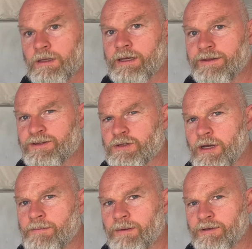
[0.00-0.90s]
Okay, this
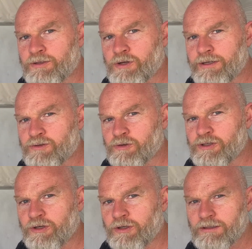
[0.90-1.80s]
time I'm going to try and draw a
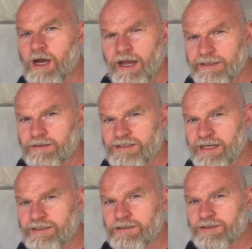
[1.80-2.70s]
dog. Eye
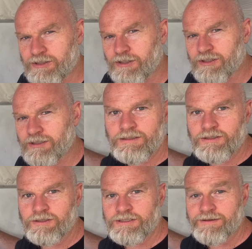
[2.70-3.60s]
contact.
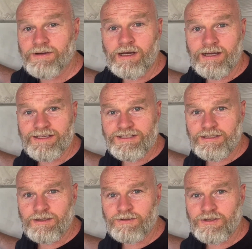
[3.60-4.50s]
Dog. Dogs have eyes.
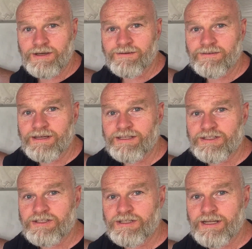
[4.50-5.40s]
They also have a
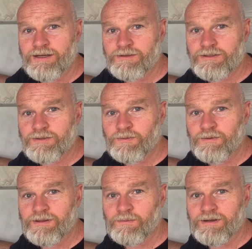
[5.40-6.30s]
snout
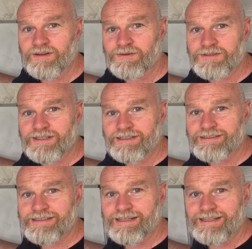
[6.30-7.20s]
with one of those
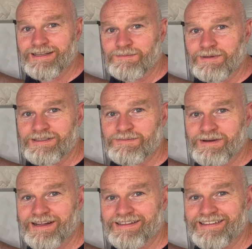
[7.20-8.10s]
things and then a big smile.